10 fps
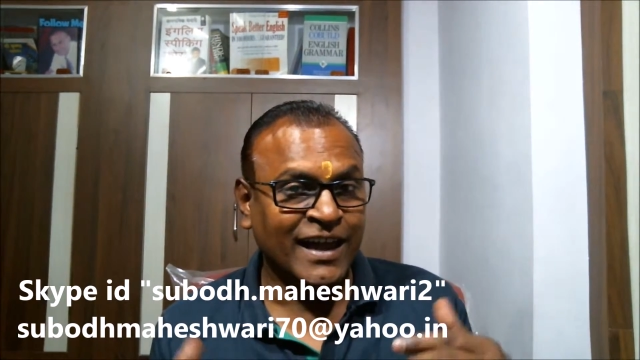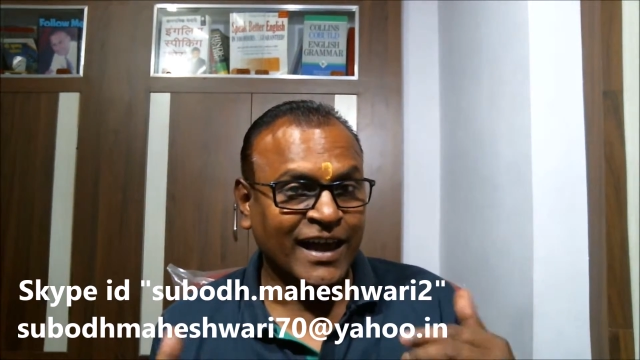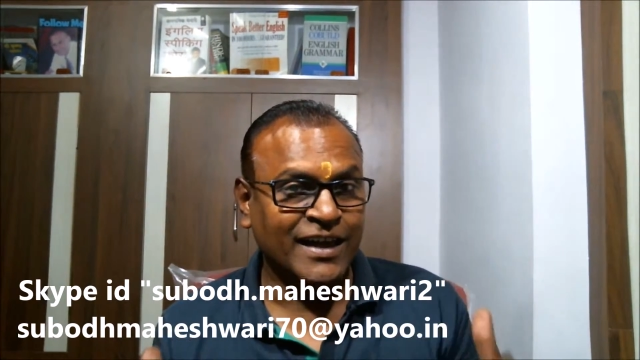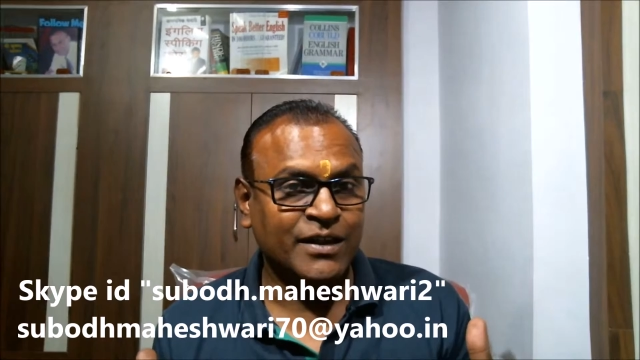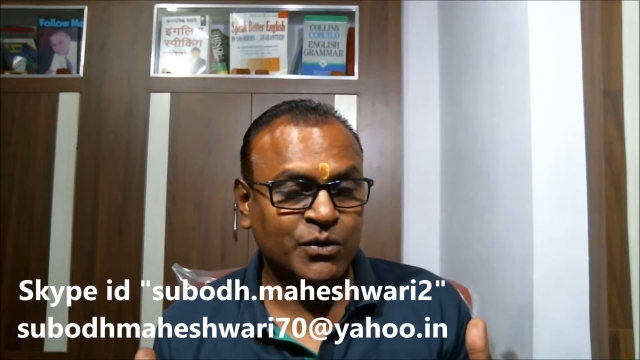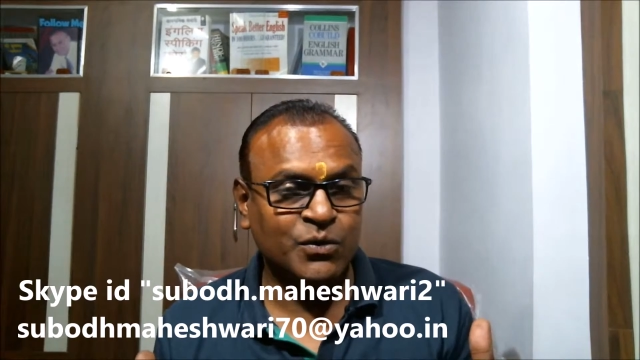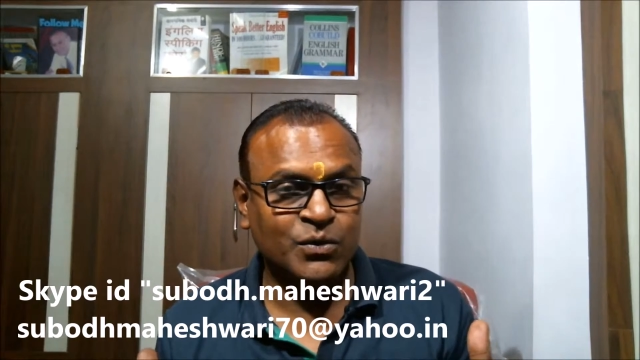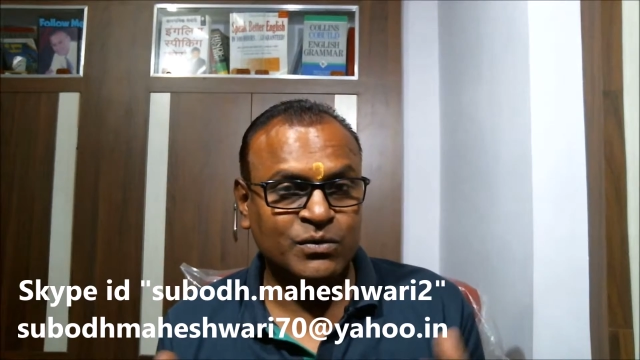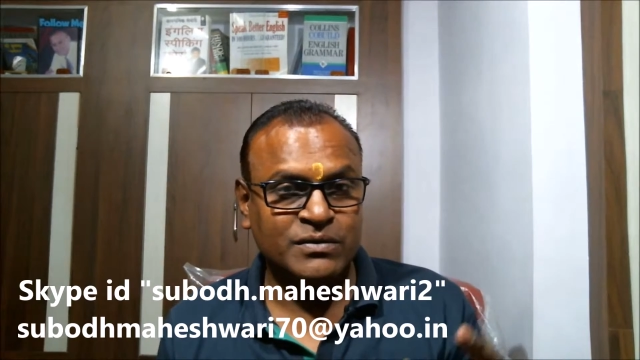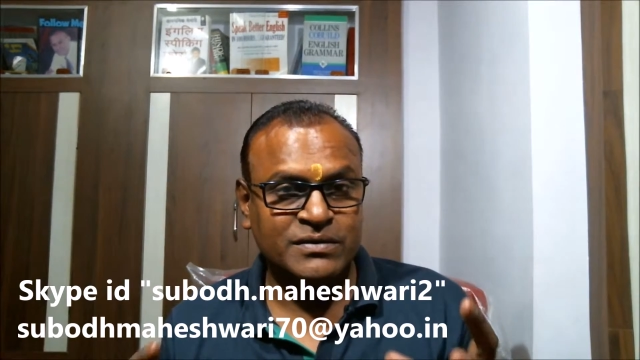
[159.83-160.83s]
and
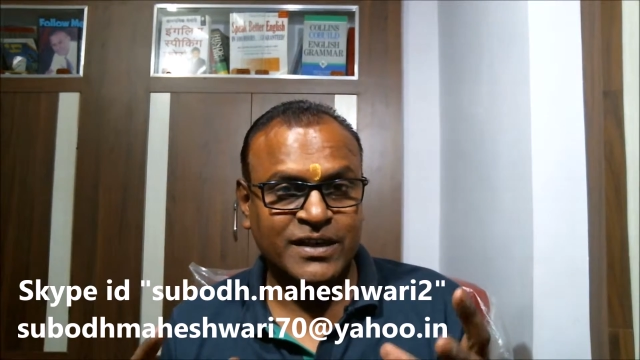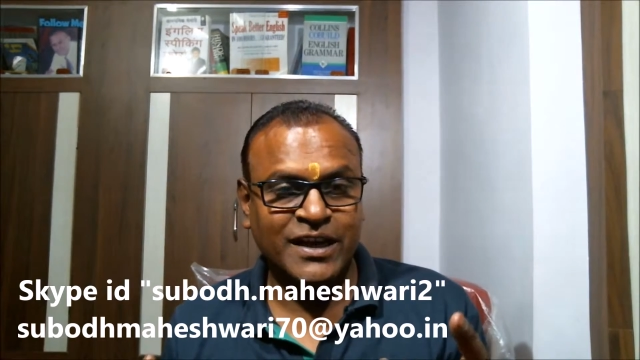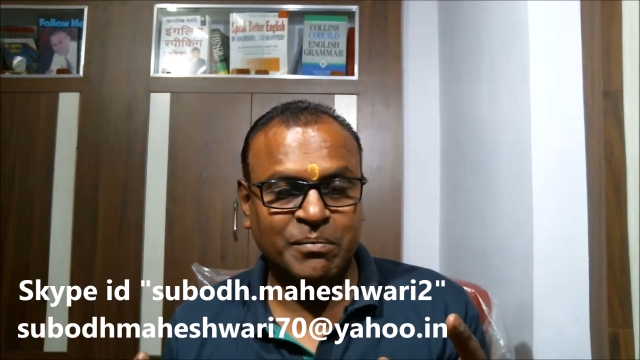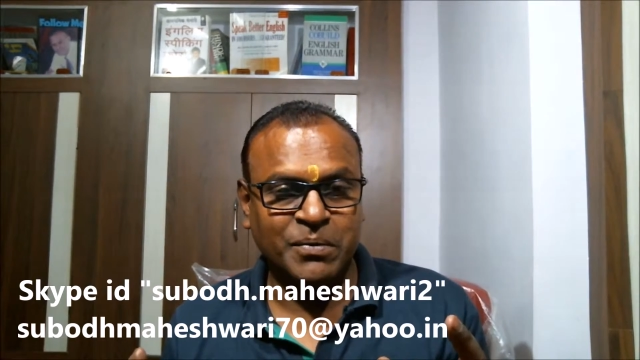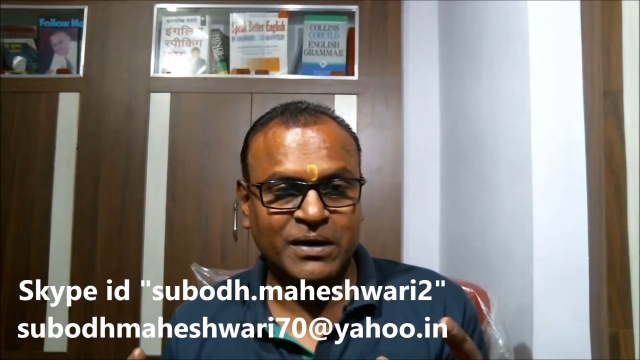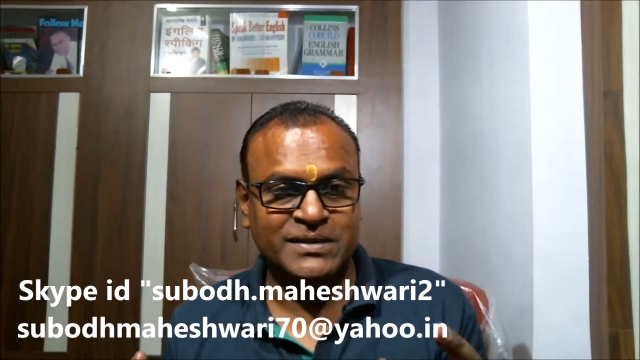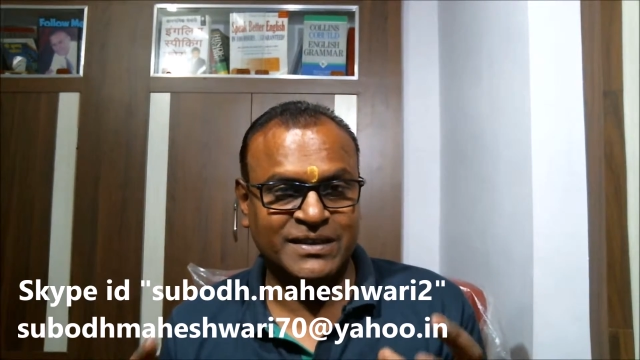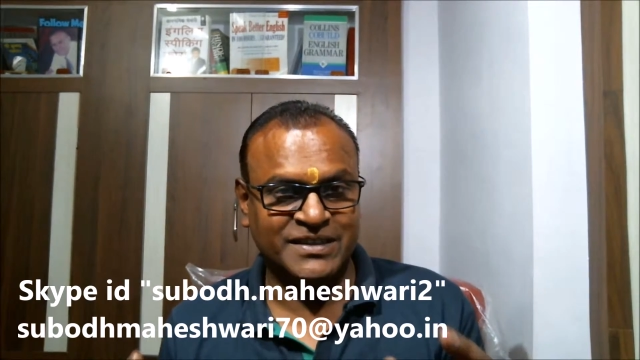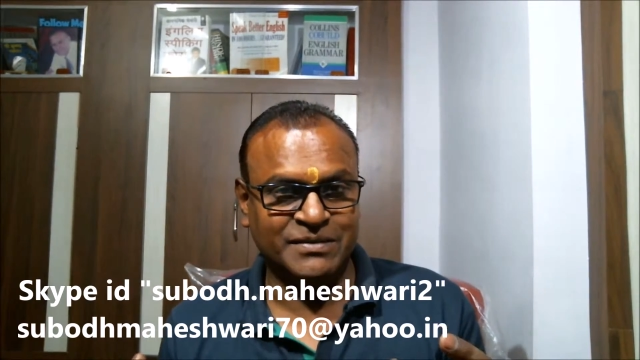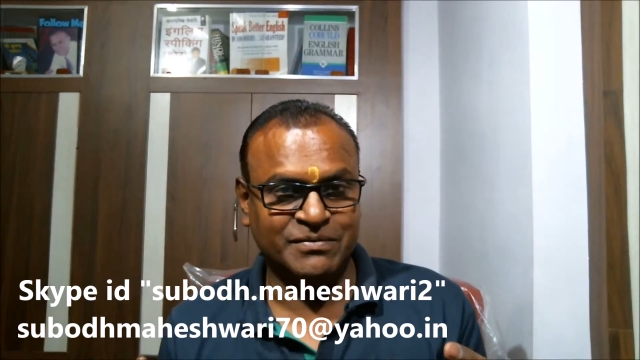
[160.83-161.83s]
you think
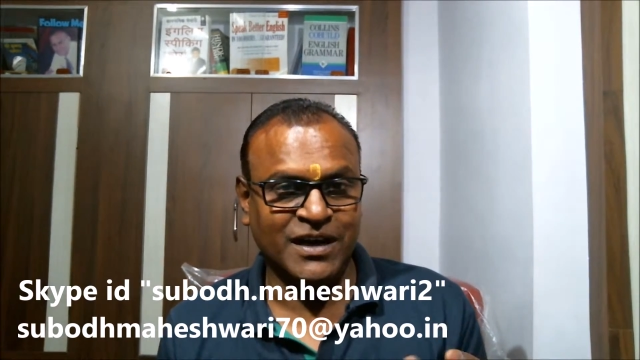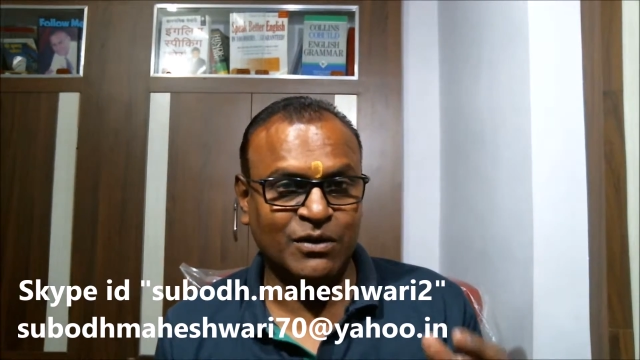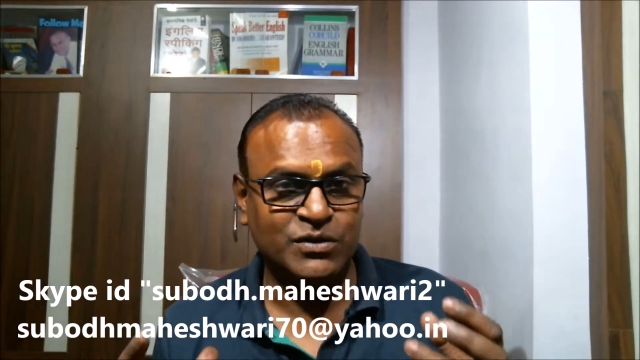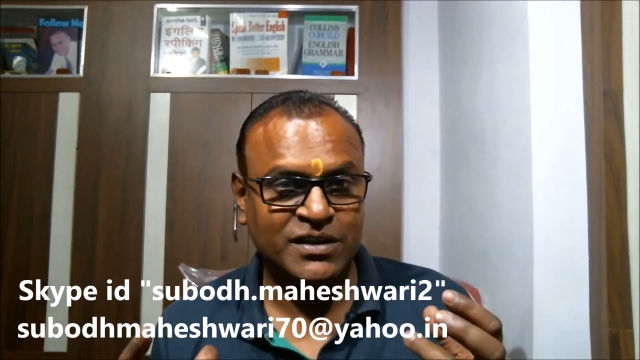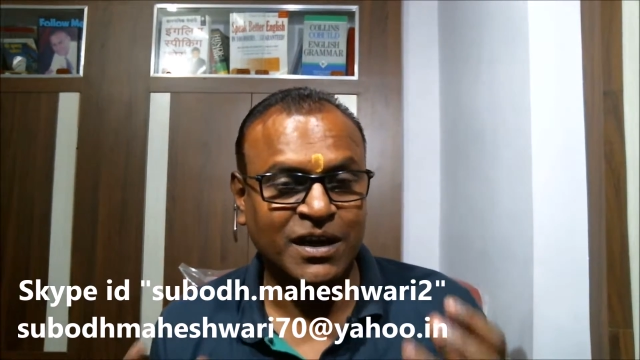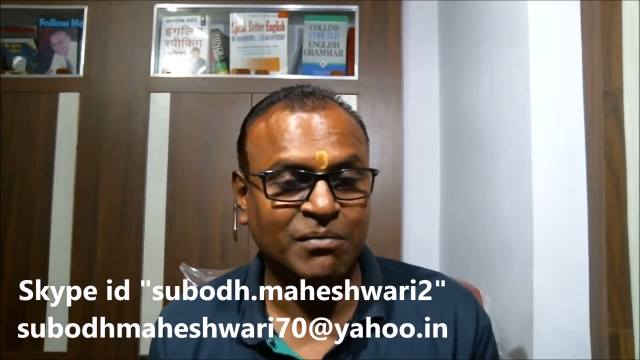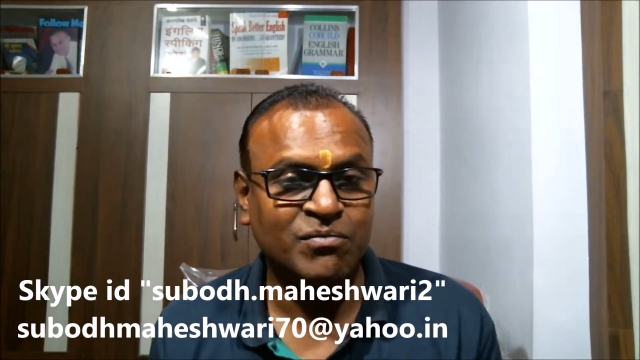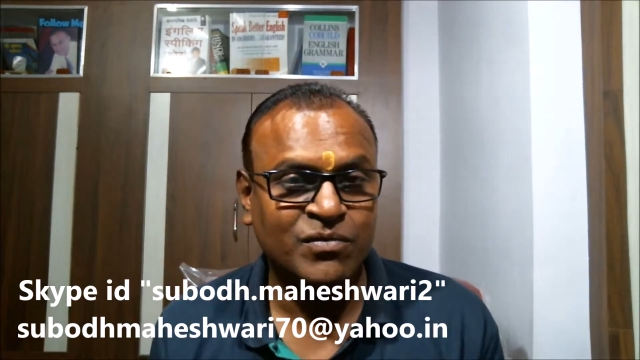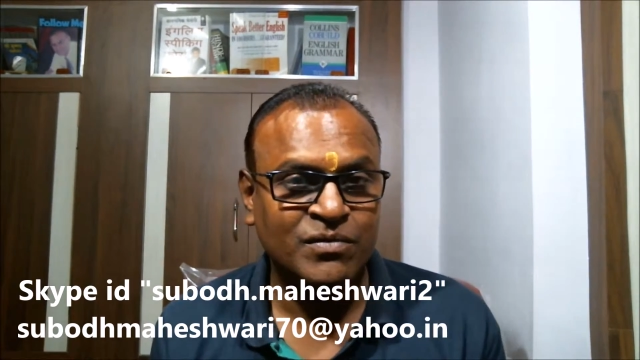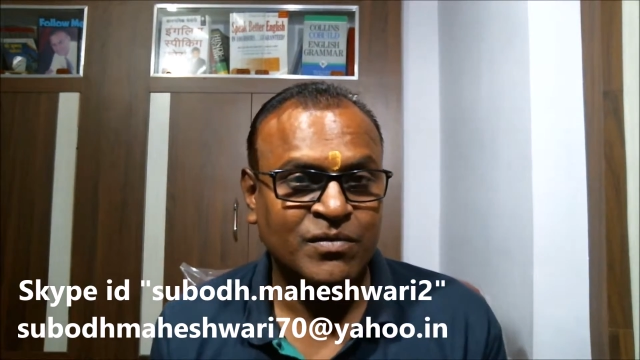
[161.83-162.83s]
positive
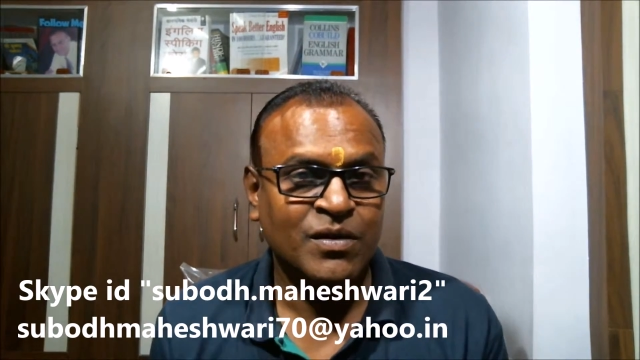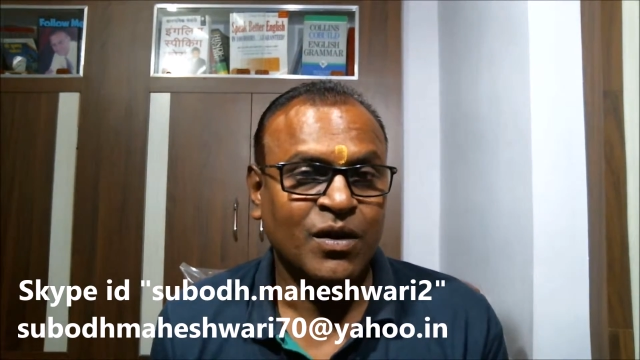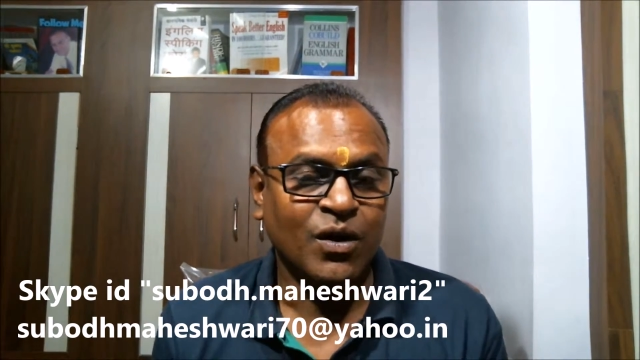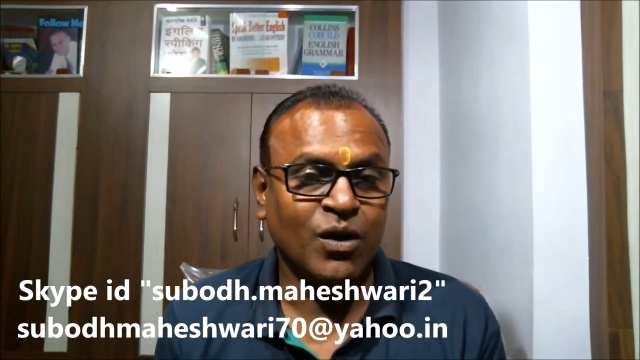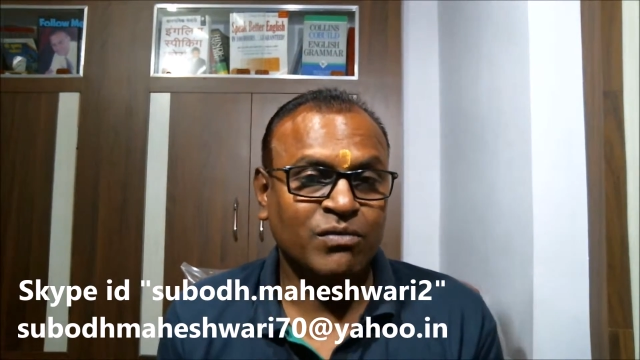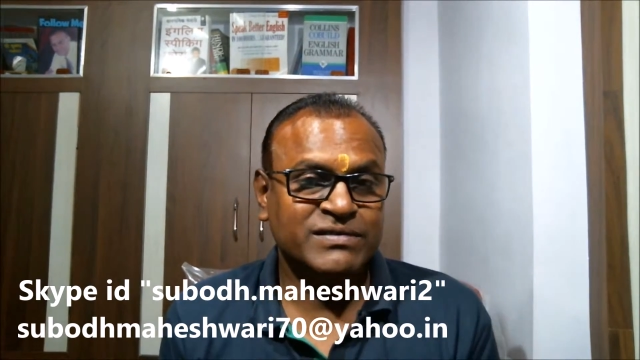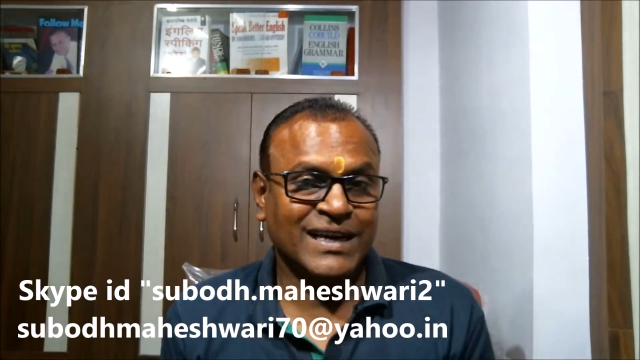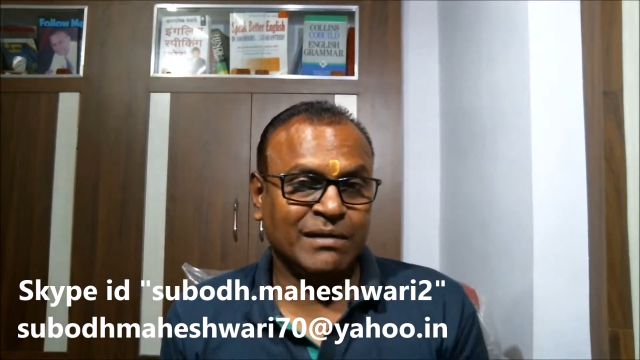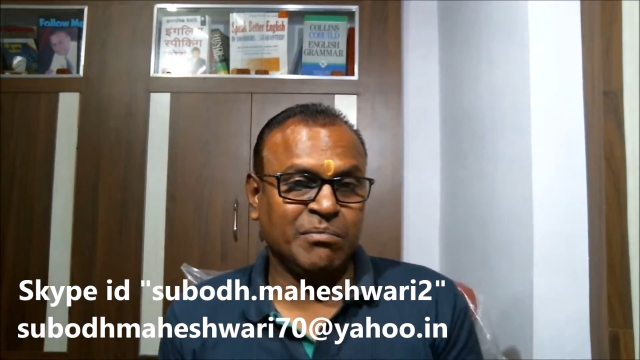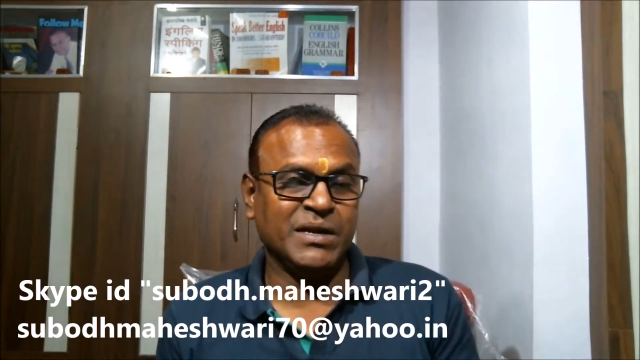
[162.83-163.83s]
outcome of
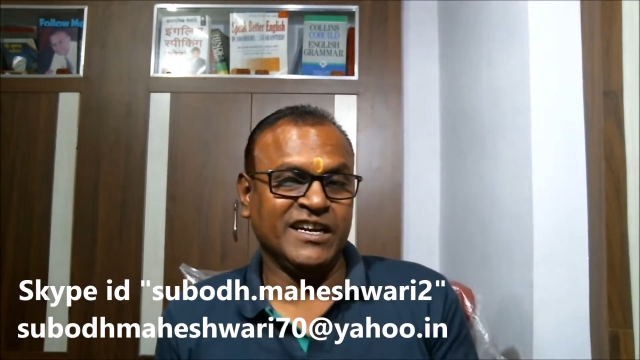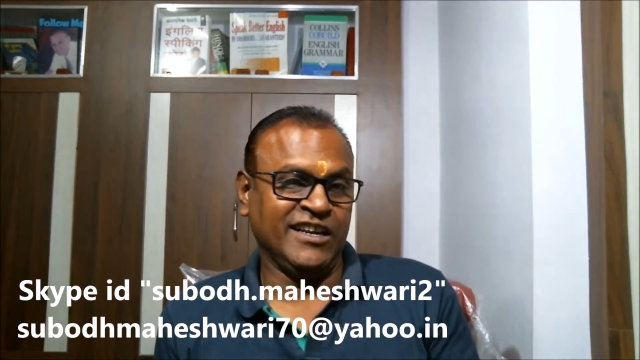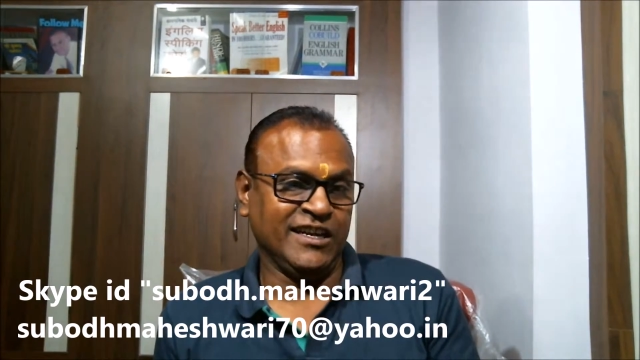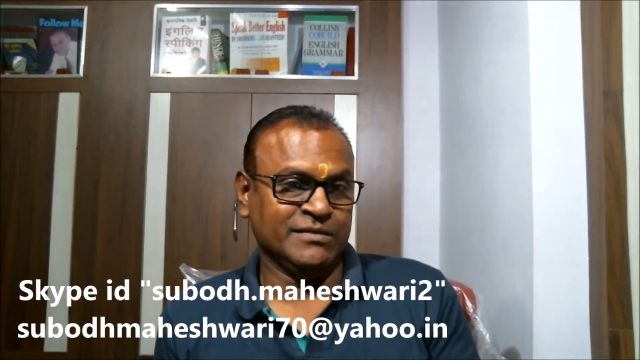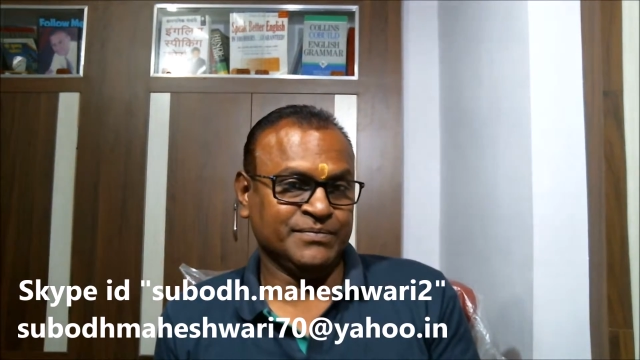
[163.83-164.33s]
that meeting.